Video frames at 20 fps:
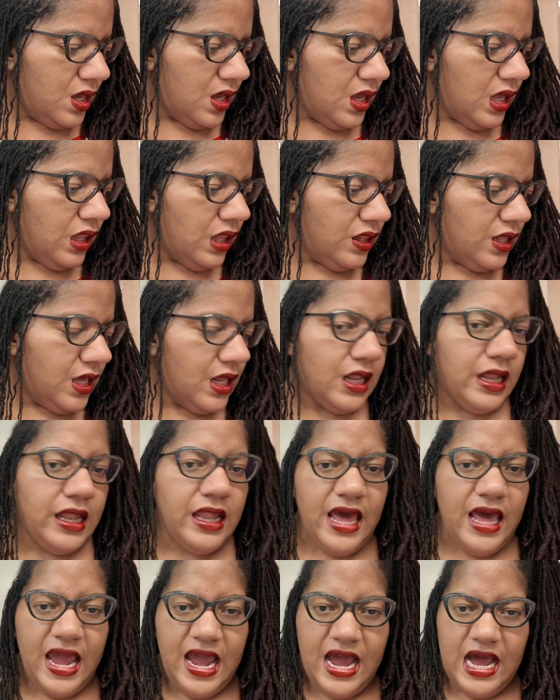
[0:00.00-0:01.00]
And then
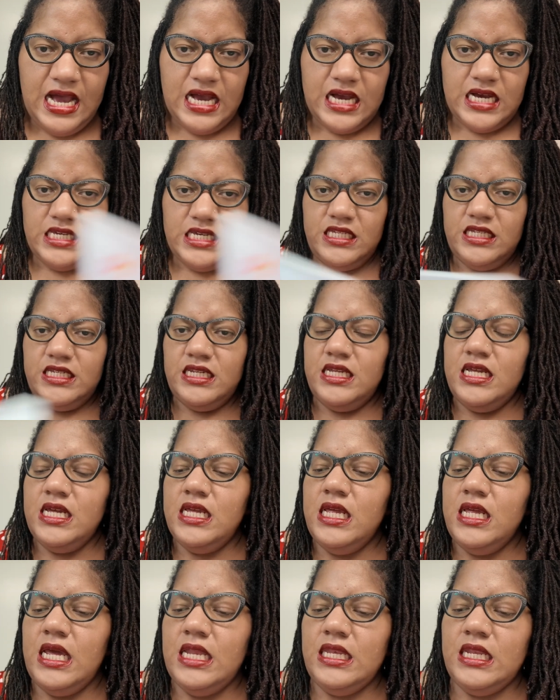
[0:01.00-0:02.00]
last,
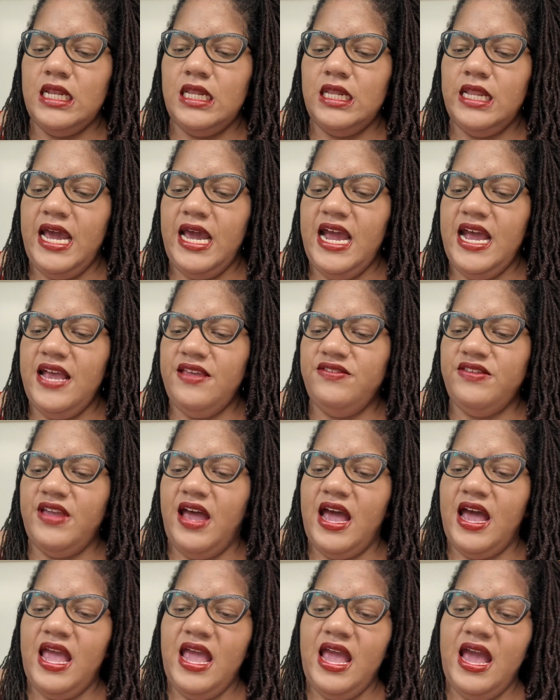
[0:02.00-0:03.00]

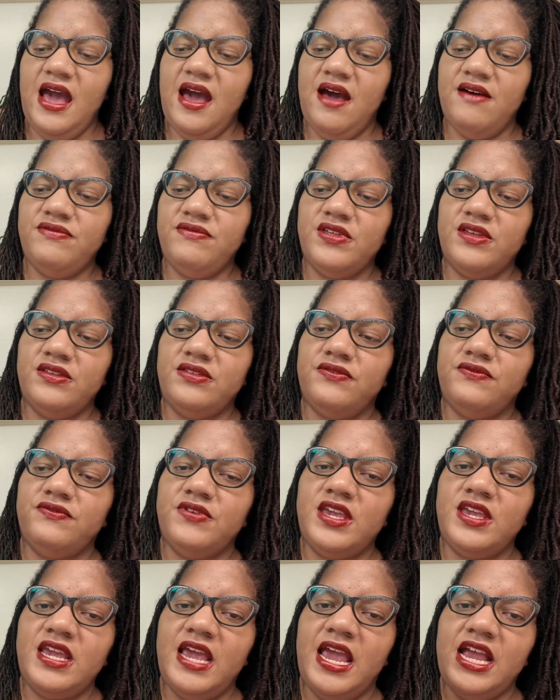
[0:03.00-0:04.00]
I have this
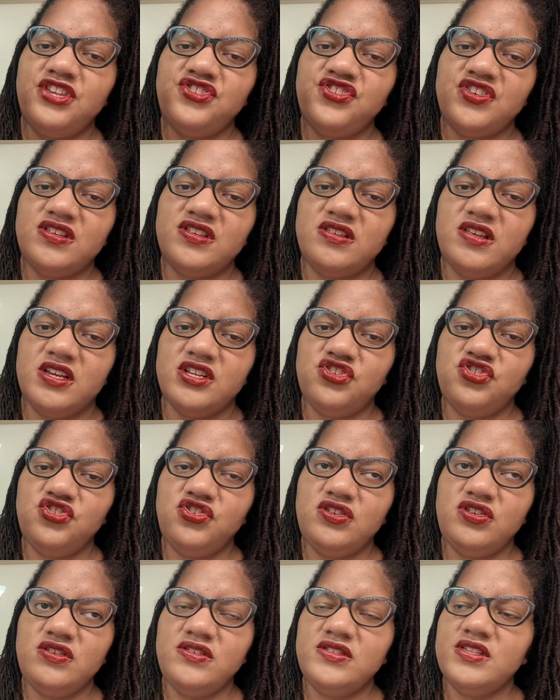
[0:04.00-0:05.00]
VH
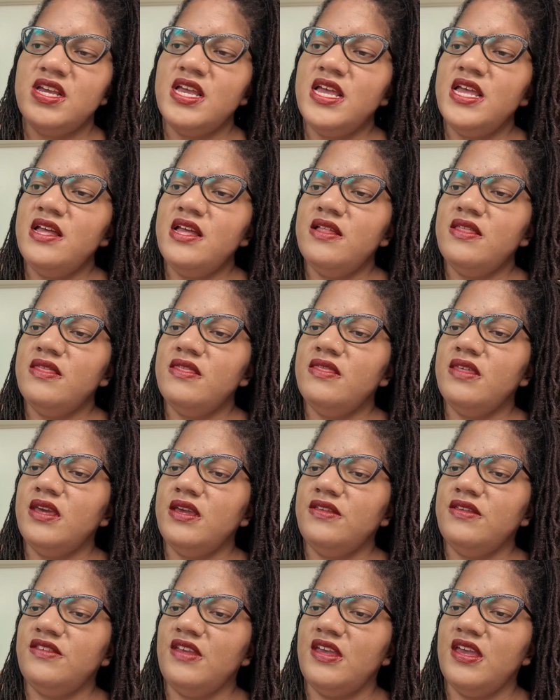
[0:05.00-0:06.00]
Essentials.
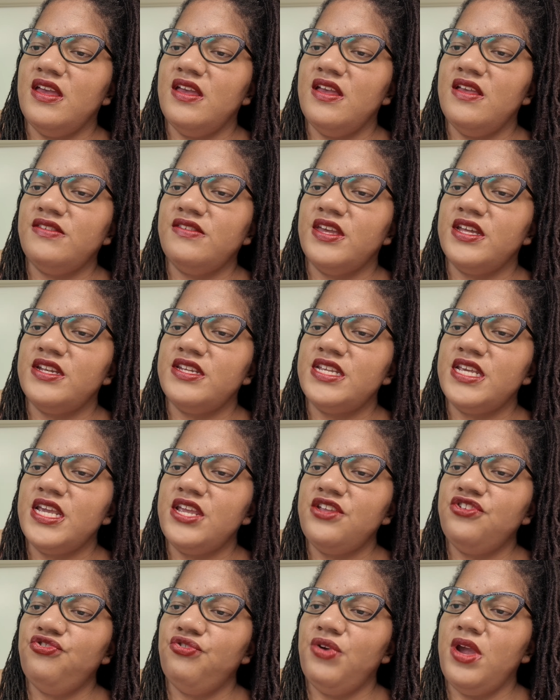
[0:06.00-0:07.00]
This is a
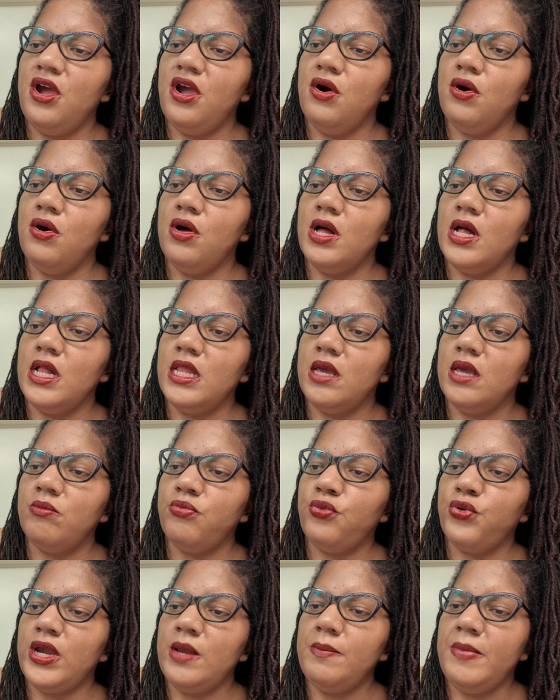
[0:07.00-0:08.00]
tea tree oil and
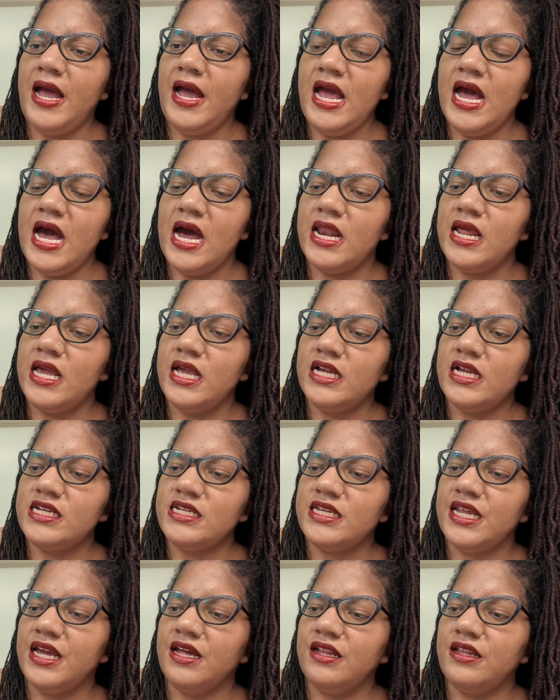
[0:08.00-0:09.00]
prebiotic
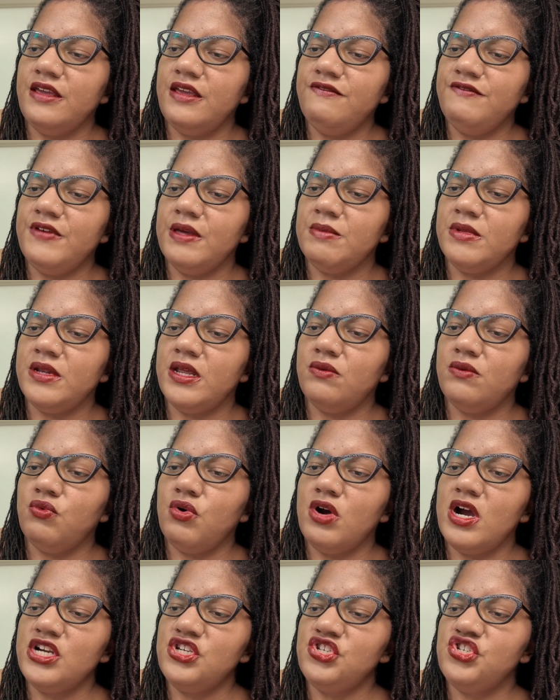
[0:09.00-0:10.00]
daily feminine
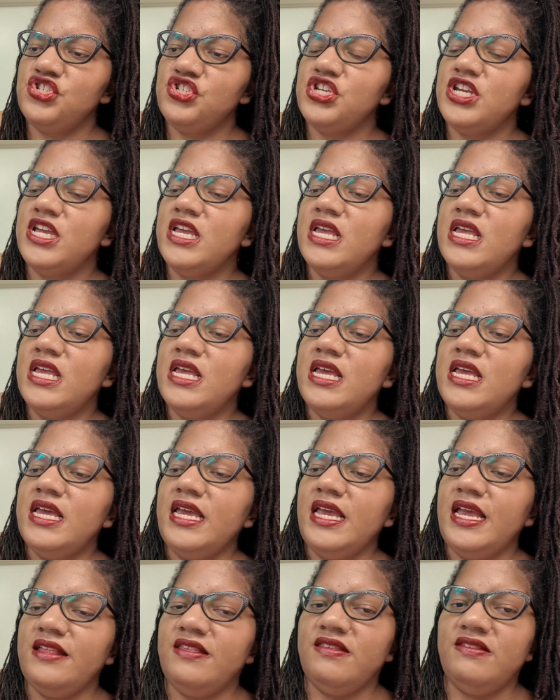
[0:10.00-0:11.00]
wash.
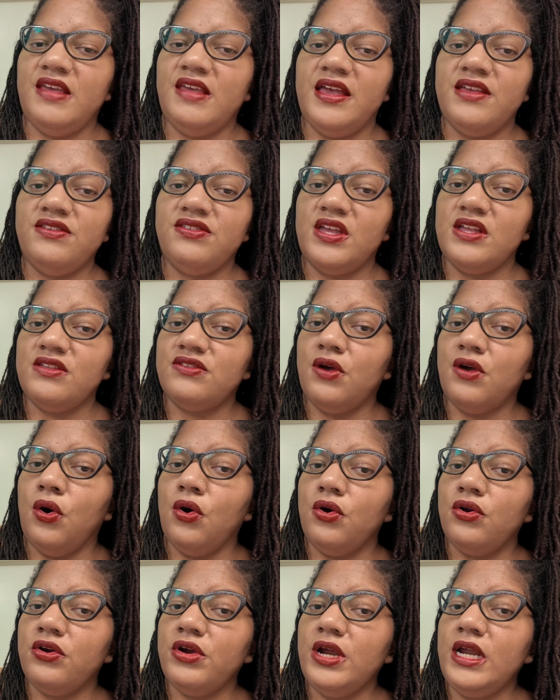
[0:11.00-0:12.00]
It says it's
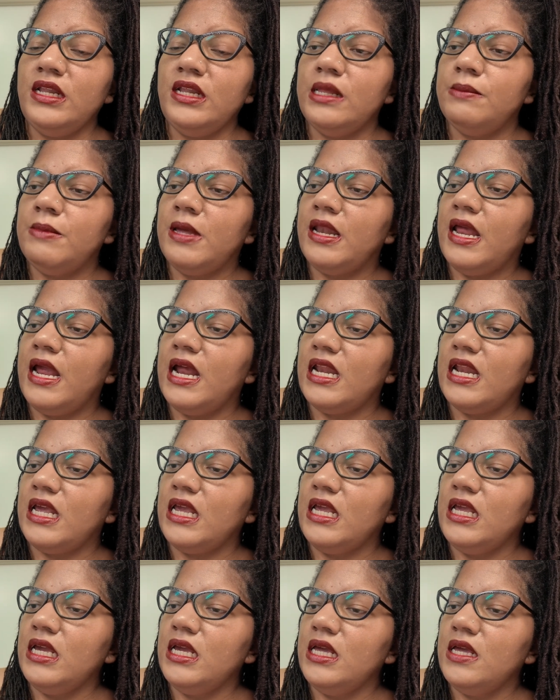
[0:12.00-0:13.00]
odor
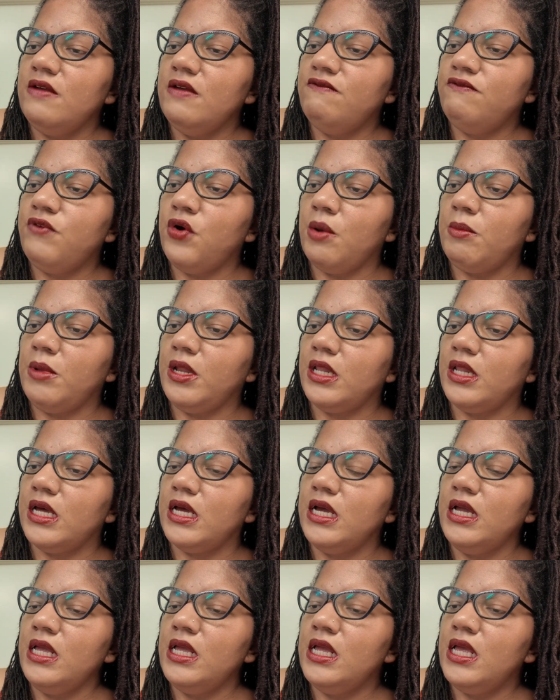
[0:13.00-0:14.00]
eliminating
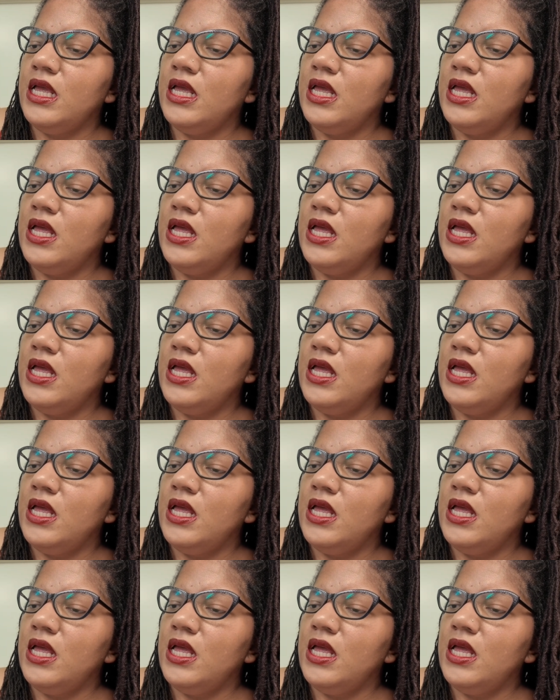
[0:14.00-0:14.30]
formula.